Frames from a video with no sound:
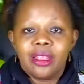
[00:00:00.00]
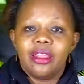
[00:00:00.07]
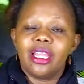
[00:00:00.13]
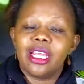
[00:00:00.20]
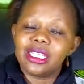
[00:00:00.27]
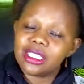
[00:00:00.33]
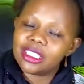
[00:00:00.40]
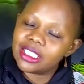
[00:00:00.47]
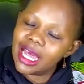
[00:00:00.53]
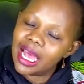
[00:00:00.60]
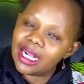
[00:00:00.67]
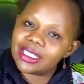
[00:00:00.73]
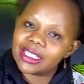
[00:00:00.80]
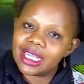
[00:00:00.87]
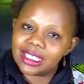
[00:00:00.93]
This
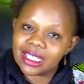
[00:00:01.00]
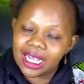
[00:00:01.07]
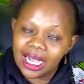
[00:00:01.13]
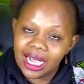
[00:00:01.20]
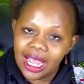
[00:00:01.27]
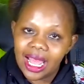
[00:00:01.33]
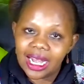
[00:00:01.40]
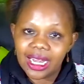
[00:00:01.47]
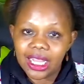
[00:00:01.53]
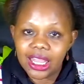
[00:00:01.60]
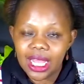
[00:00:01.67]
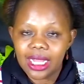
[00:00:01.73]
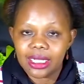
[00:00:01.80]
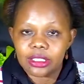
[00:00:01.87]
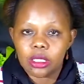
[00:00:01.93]
tells us clearly
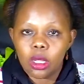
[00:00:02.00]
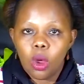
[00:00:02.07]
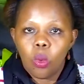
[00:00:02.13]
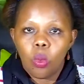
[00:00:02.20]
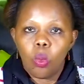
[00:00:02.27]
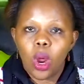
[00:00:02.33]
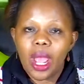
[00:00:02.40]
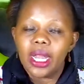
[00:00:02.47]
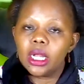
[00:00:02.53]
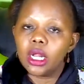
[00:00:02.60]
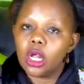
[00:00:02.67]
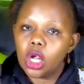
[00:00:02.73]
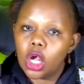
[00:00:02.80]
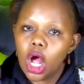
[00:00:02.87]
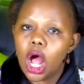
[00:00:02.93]
that
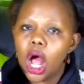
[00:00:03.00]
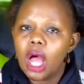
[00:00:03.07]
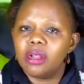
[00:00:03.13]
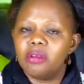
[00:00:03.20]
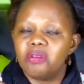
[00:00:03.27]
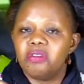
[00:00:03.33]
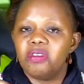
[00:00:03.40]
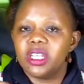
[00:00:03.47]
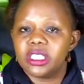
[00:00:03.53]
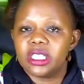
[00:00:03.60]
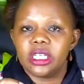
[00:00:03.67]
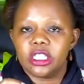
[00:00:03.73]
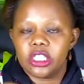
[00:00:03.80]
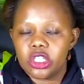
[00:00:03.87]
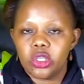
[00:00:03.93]
when God
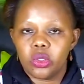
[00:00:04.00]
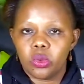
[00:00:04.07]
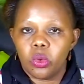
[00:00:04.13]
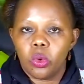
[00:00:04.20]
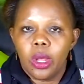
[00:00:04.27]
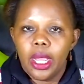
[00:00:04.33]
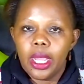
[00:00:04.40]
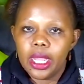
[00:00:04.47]
visits you,